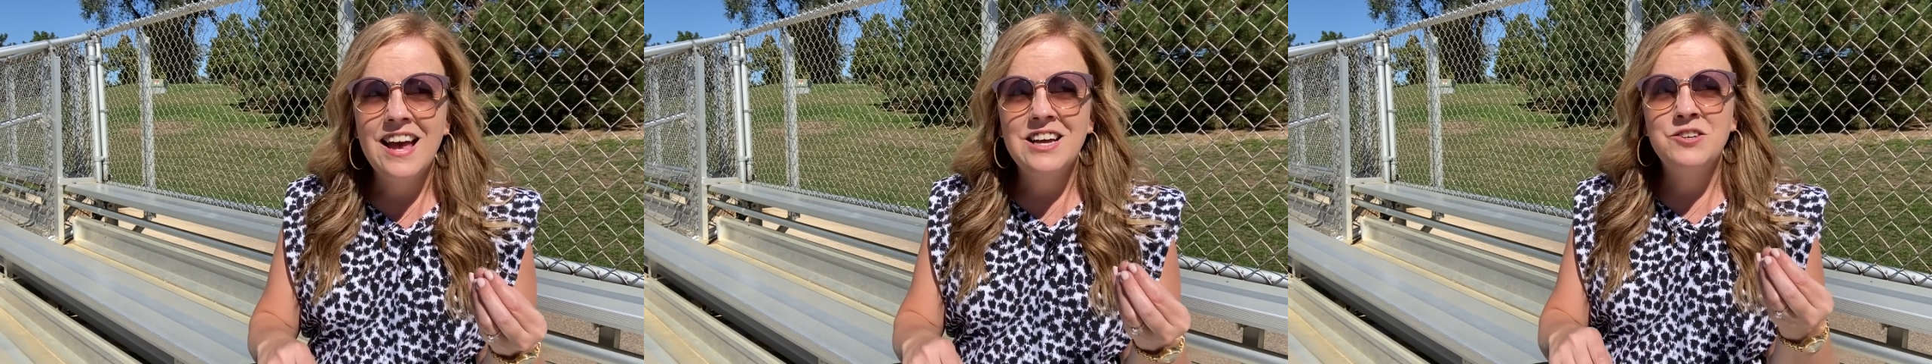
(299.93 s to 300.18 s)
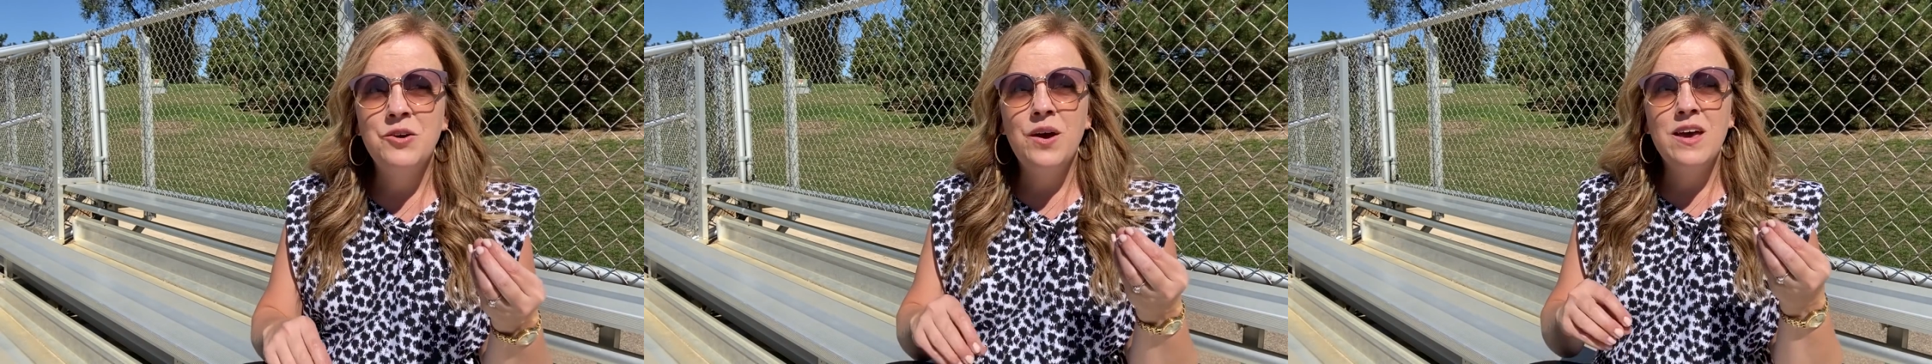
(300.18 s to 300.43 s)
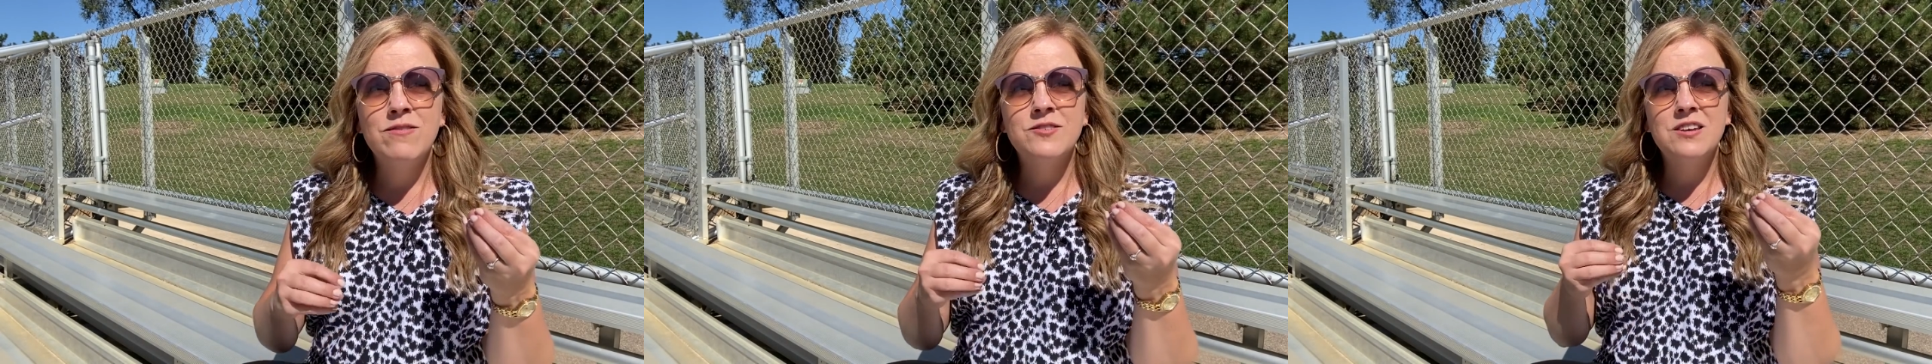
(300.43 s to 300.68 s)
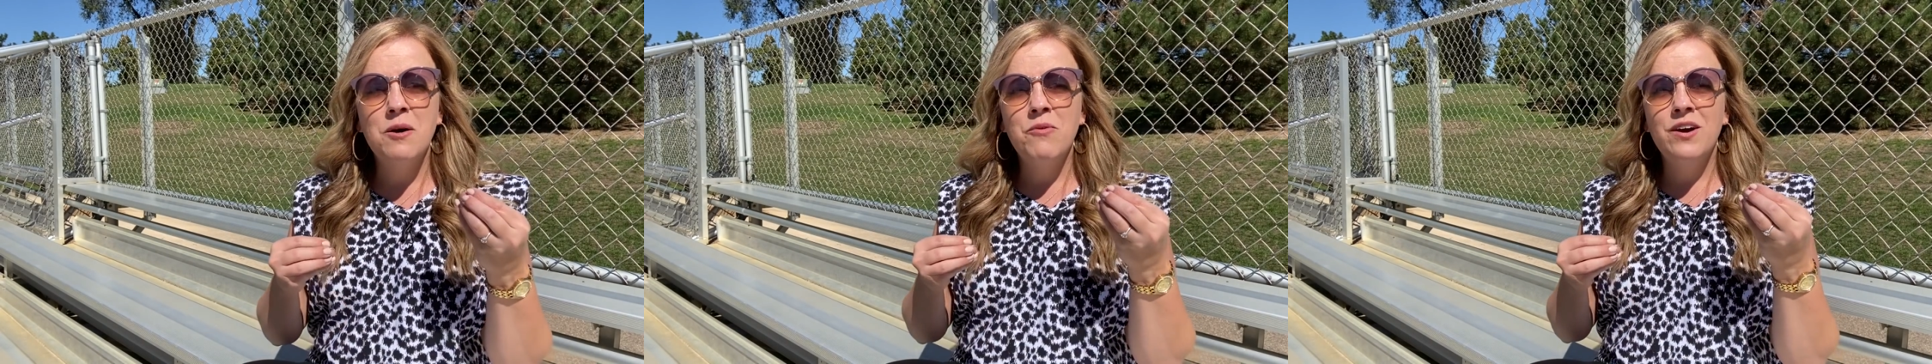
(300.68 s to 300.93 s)
So if
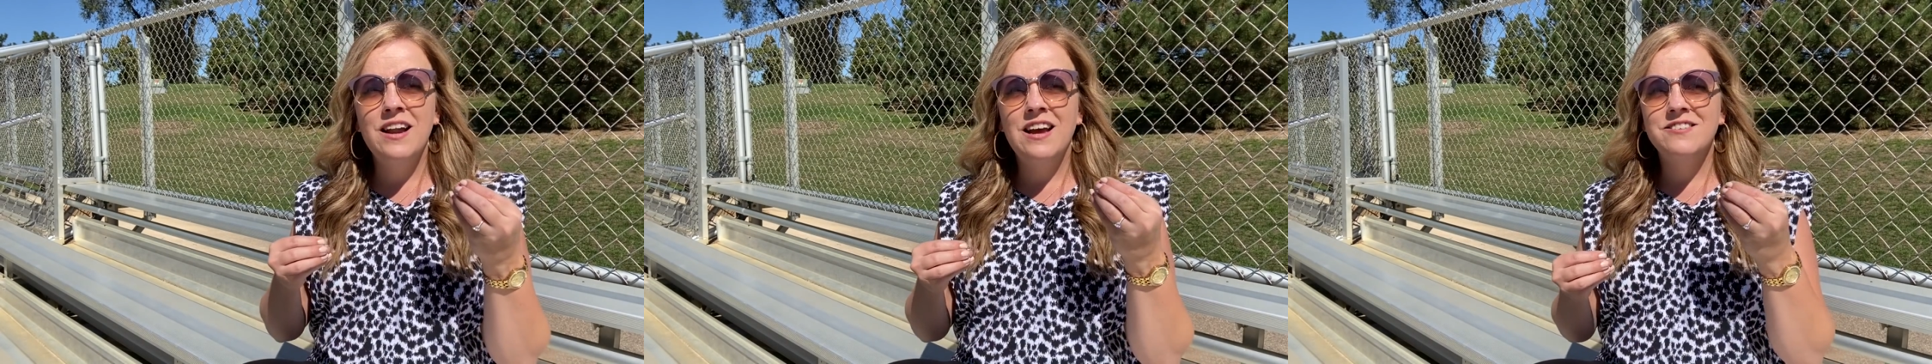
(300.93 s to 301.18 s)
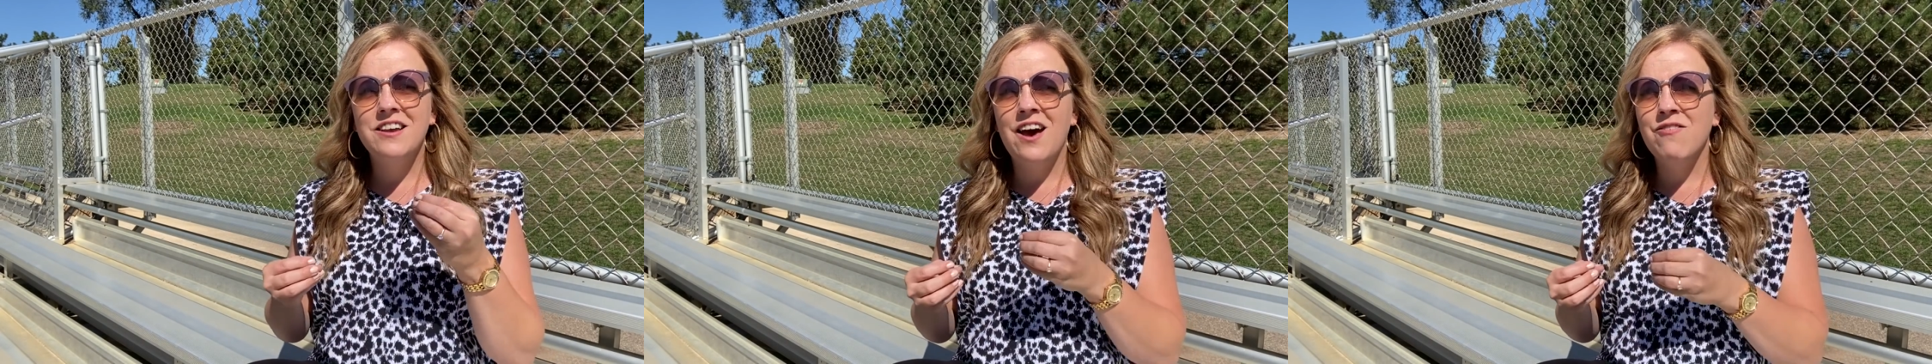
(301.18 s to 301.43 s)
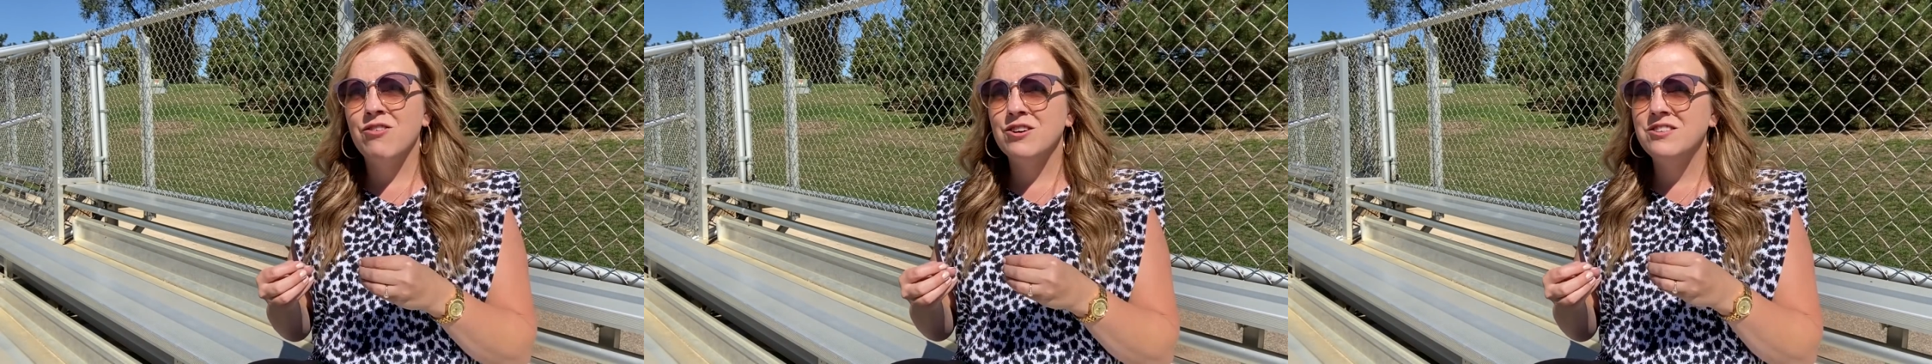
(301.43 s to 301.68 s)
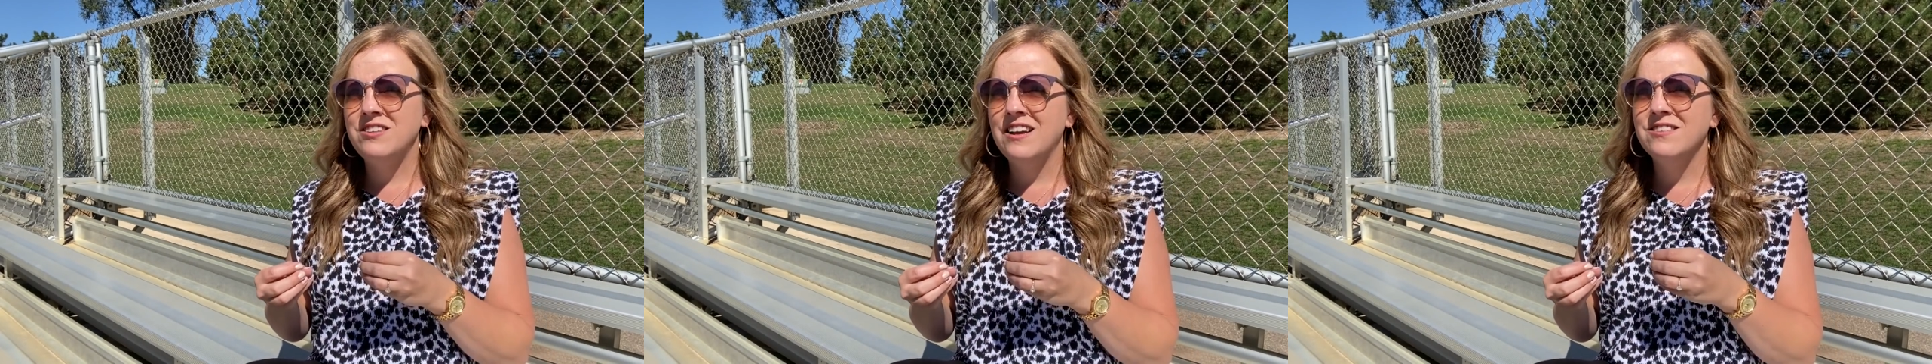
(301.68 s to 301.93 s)
someone has ever
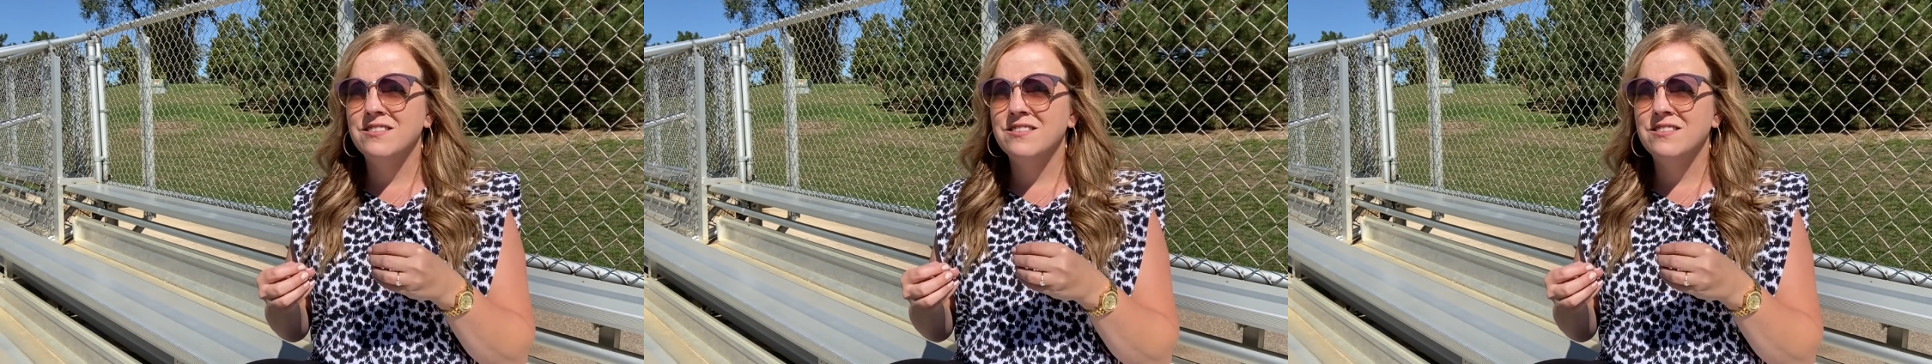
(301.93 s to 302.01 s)
said